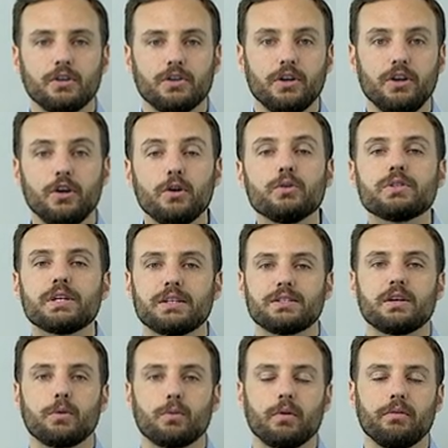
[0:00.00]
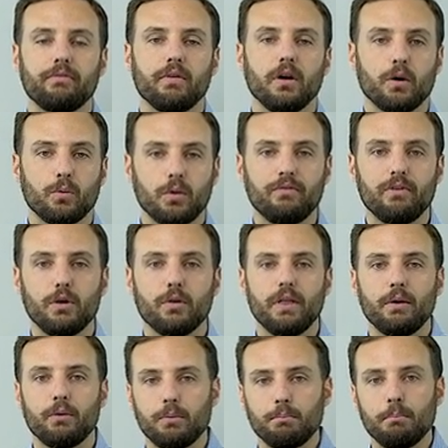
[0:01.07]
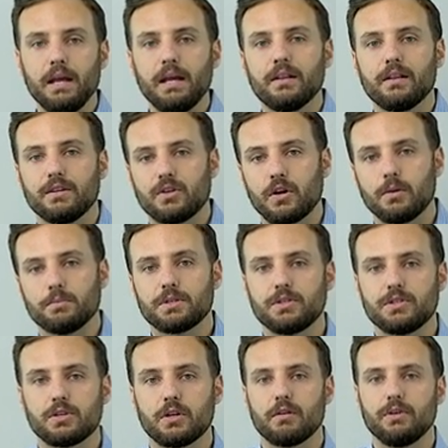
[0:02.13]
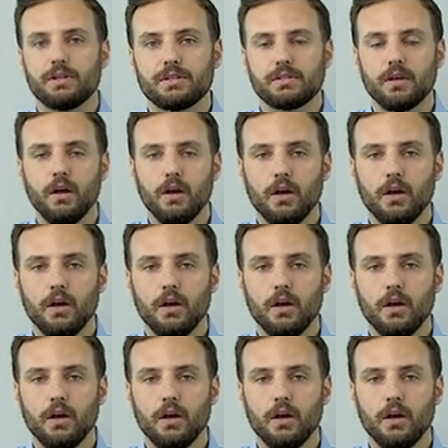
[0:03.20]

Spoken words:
to use as a review that would meet the terms and service